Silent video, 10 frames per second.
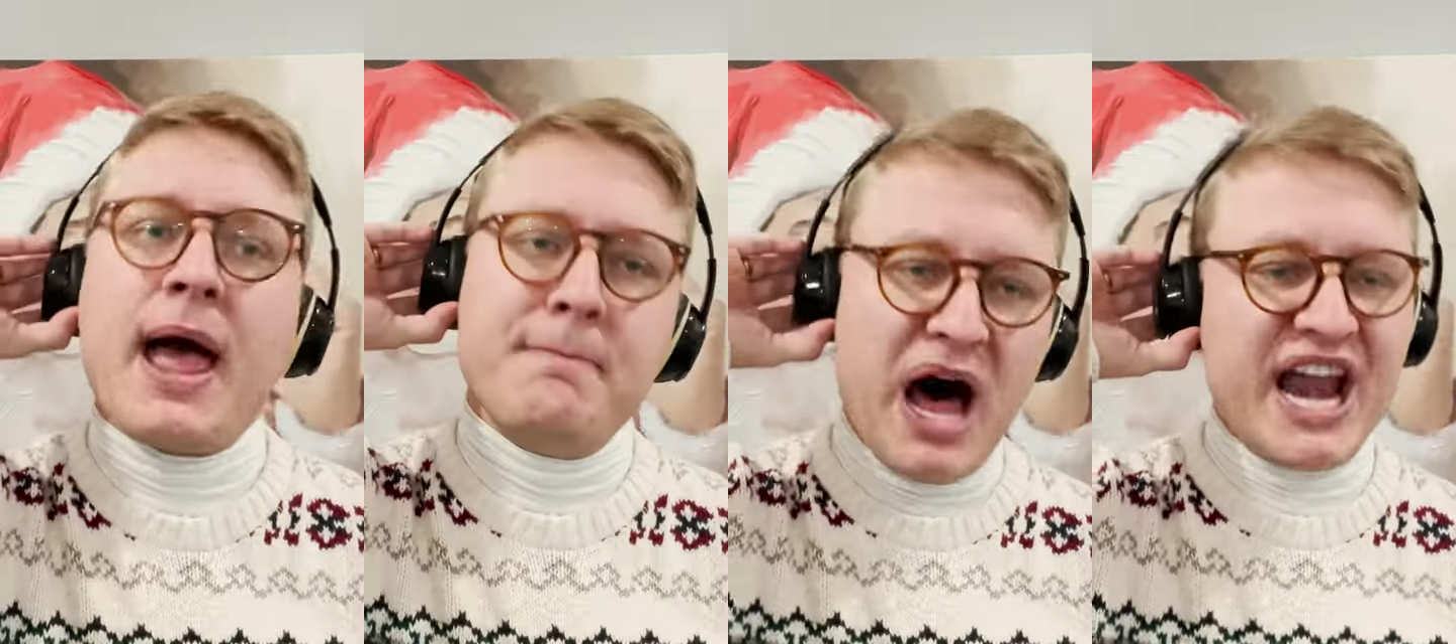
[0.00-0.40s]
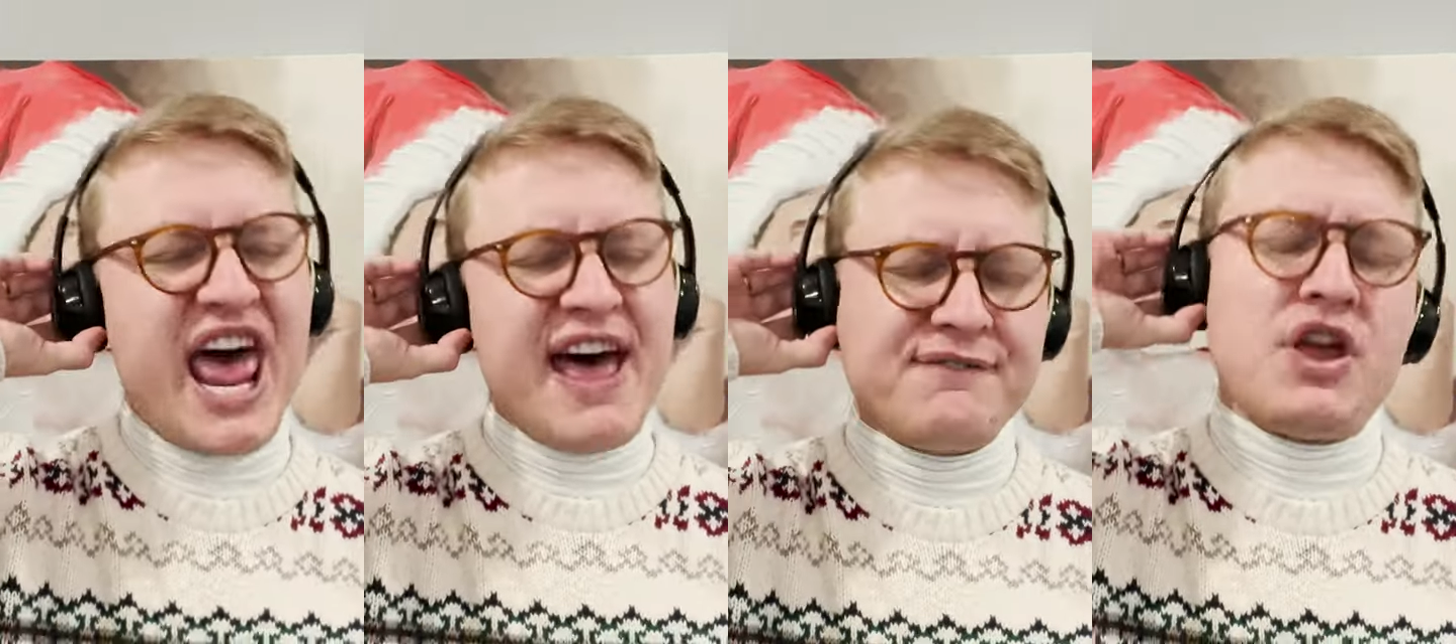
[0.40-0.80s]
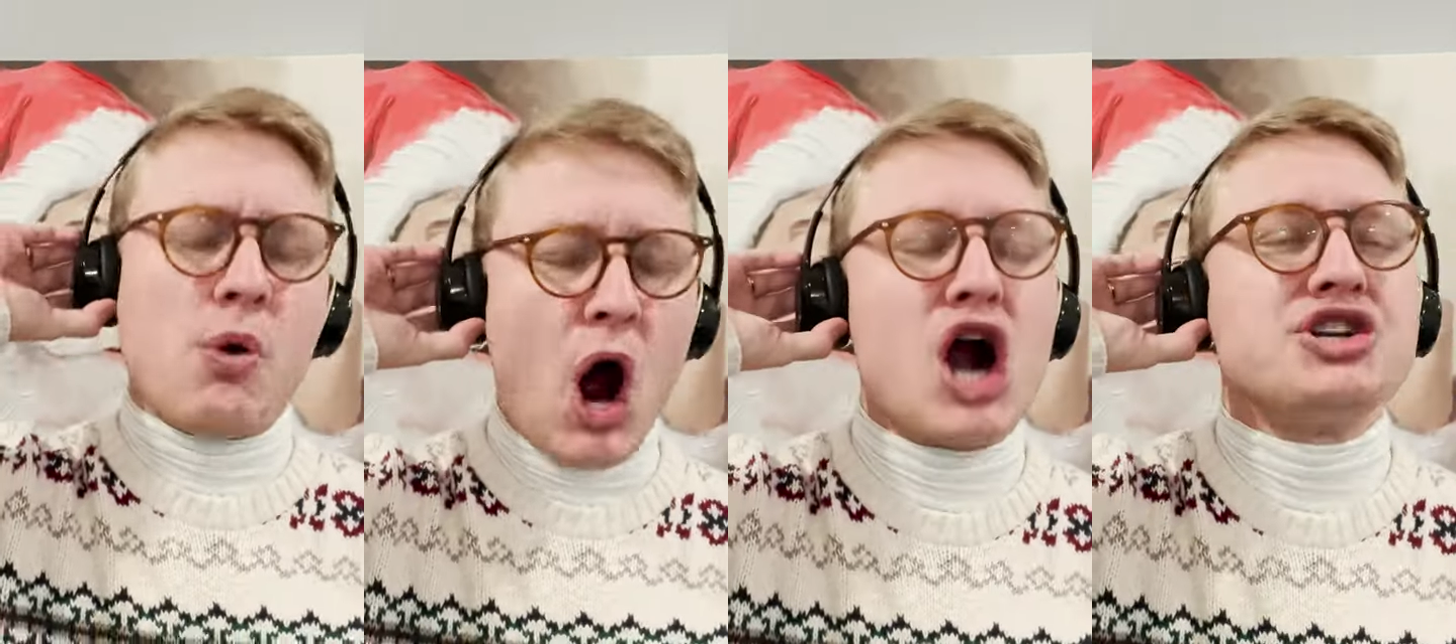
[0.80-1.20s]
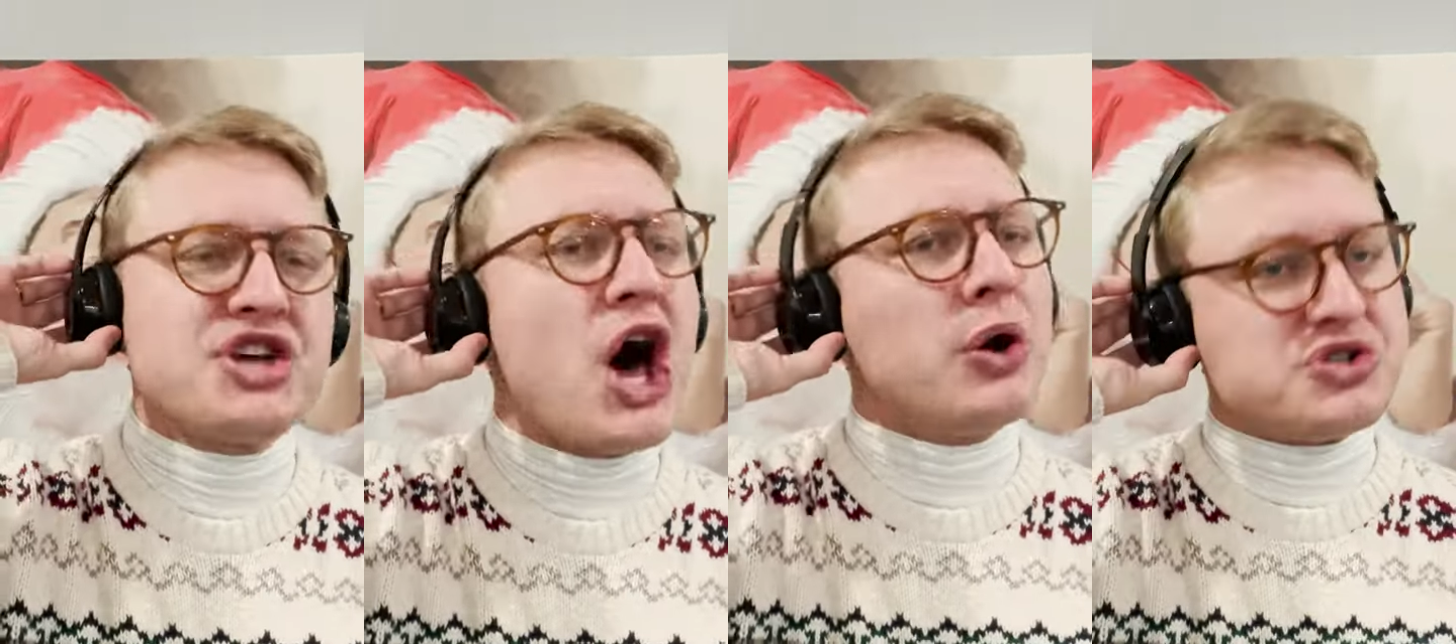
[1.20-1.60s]
but if you were
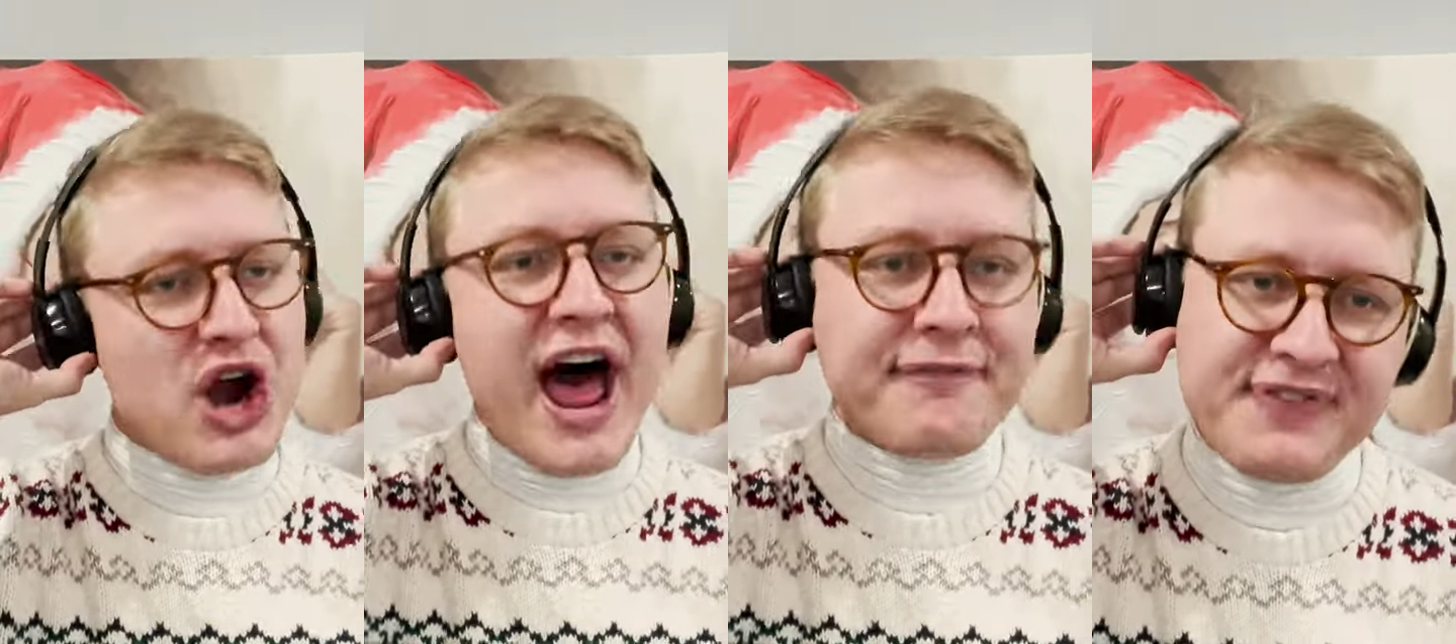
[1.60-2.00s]
to draft